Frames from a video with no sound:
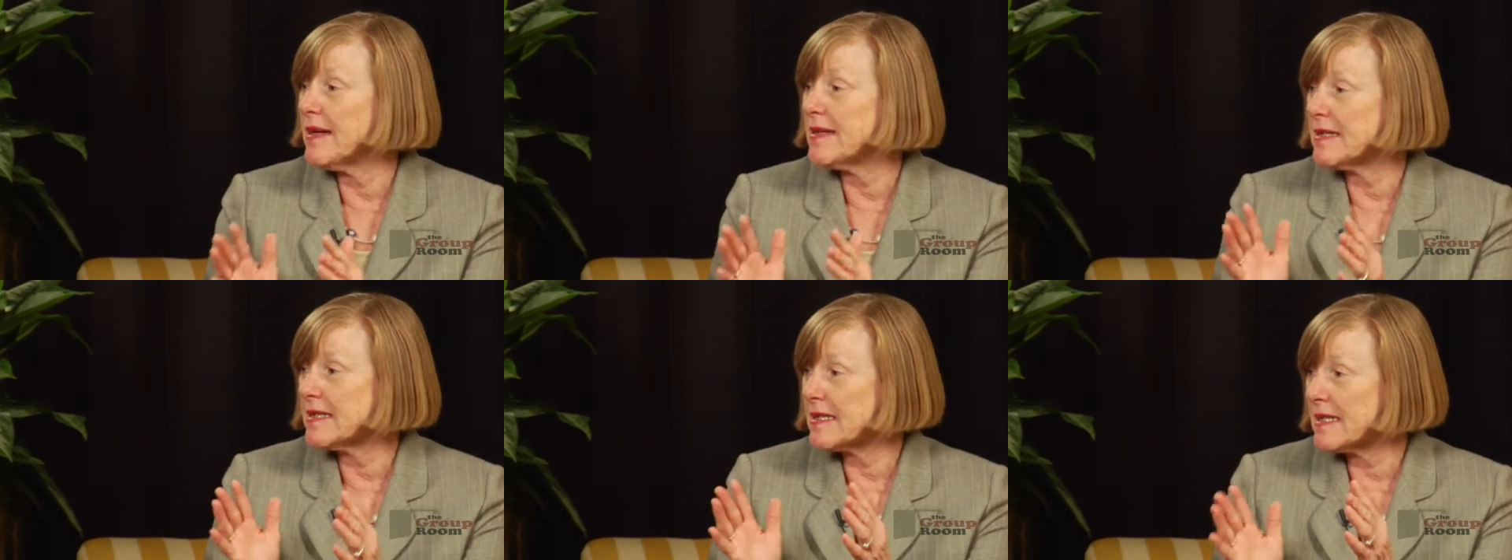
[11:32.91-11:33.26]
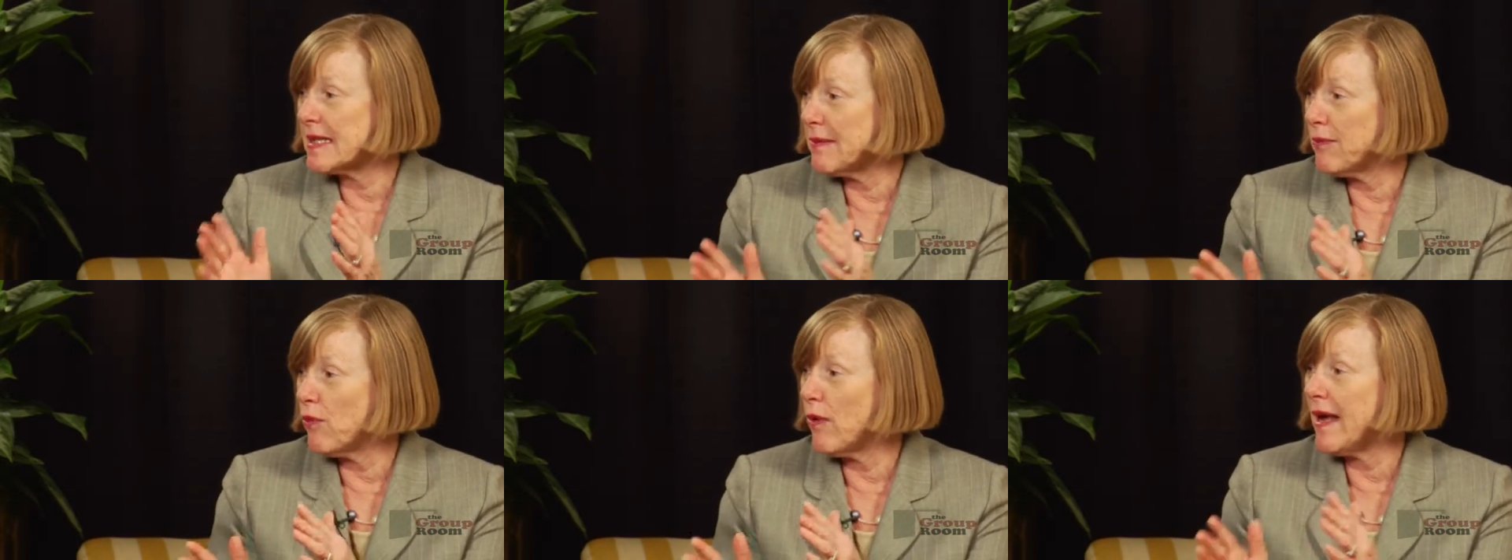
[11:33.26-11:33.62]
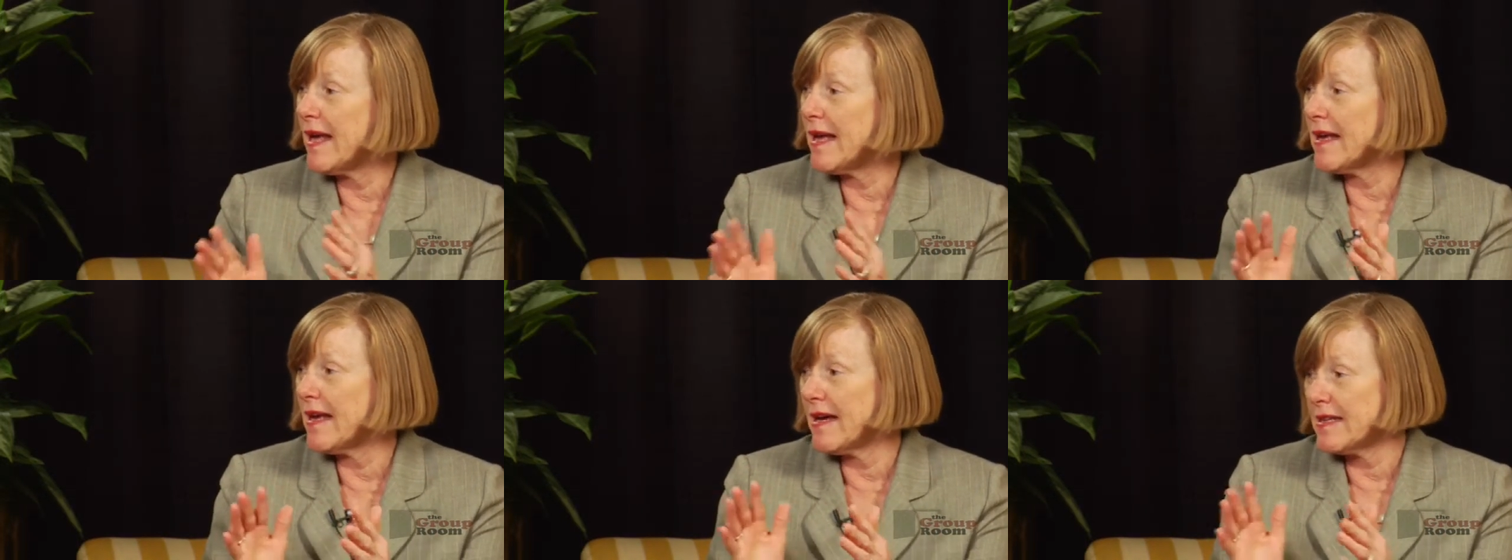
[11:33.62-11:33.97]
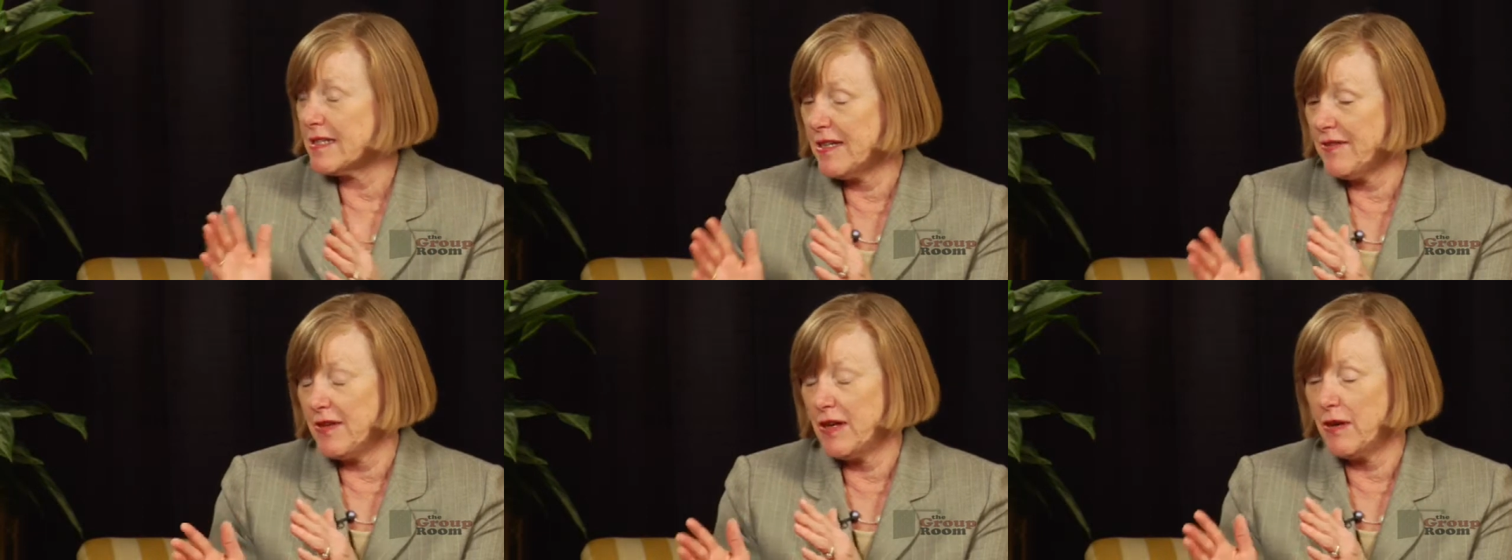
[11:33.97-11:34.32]
and sleep-wake
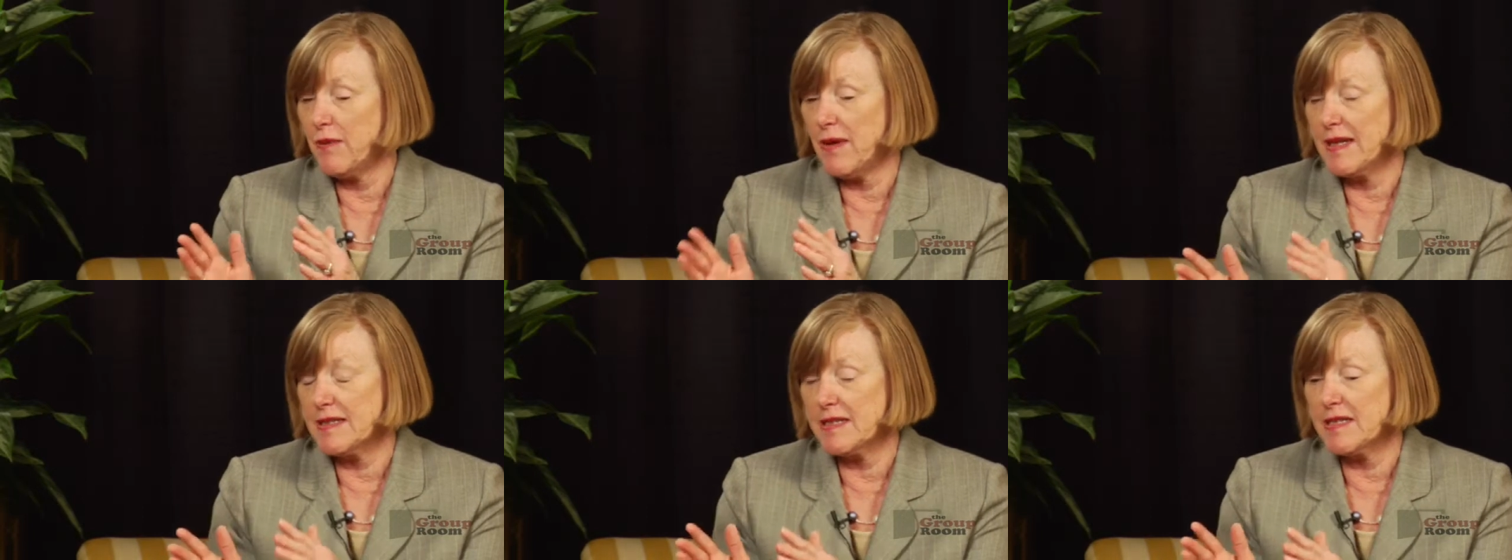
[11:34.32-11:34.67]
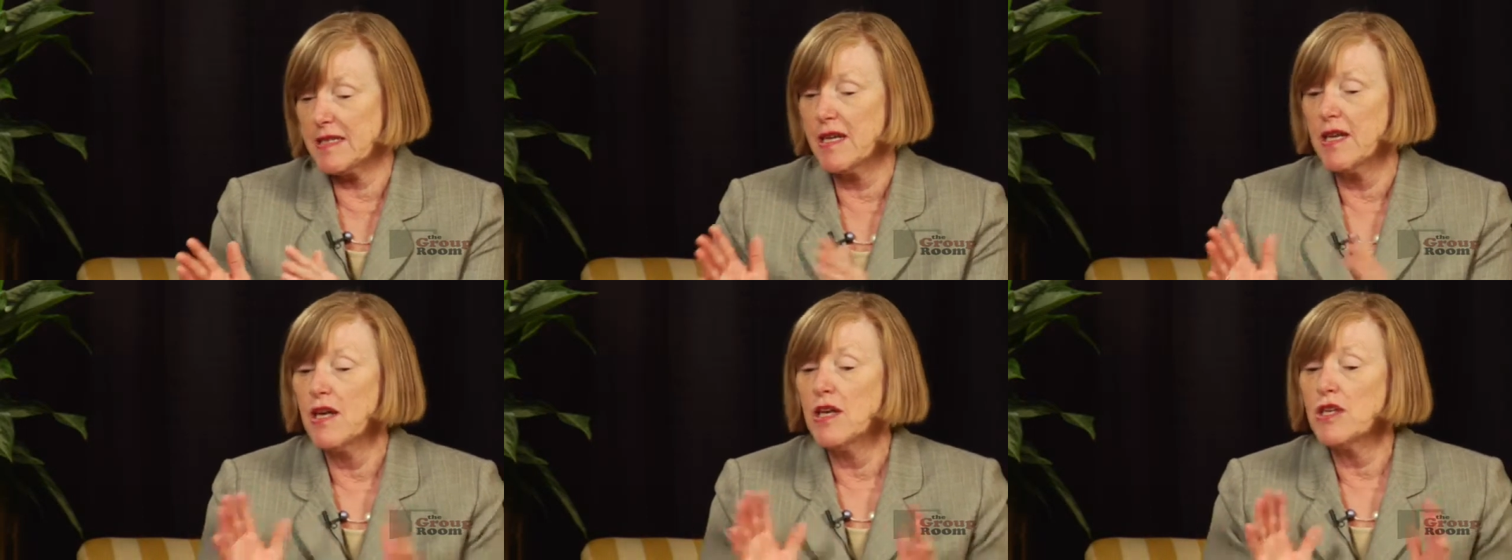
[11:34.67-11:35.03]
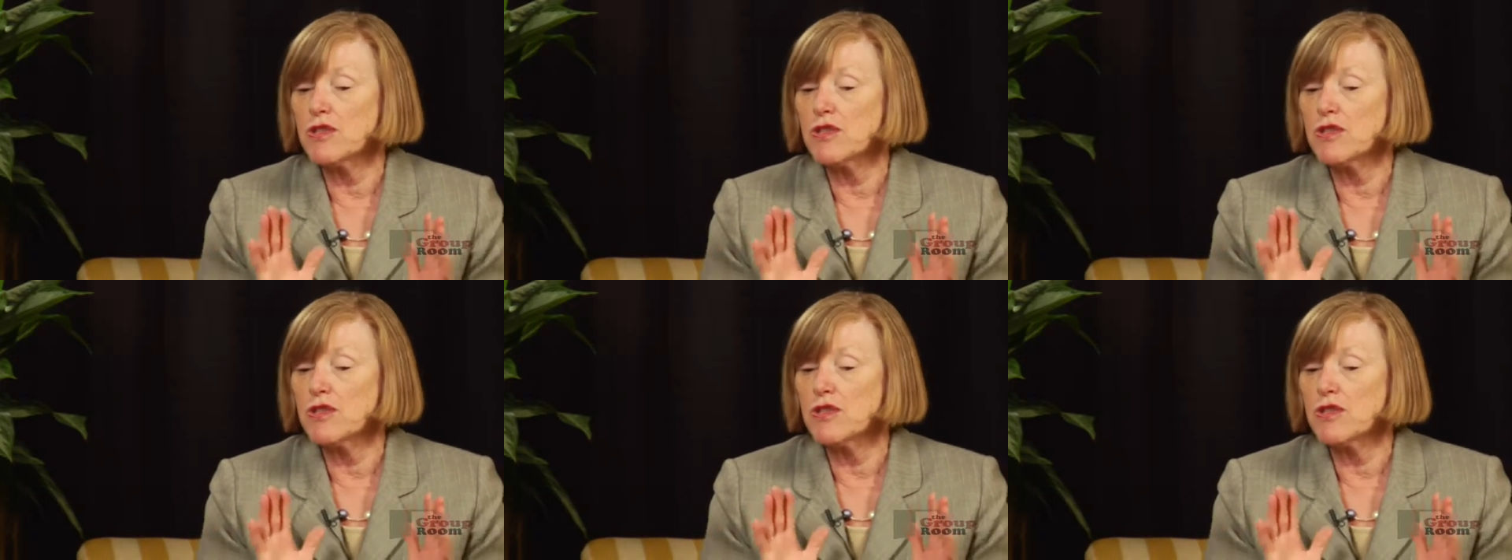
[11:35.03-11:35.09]
activity rest.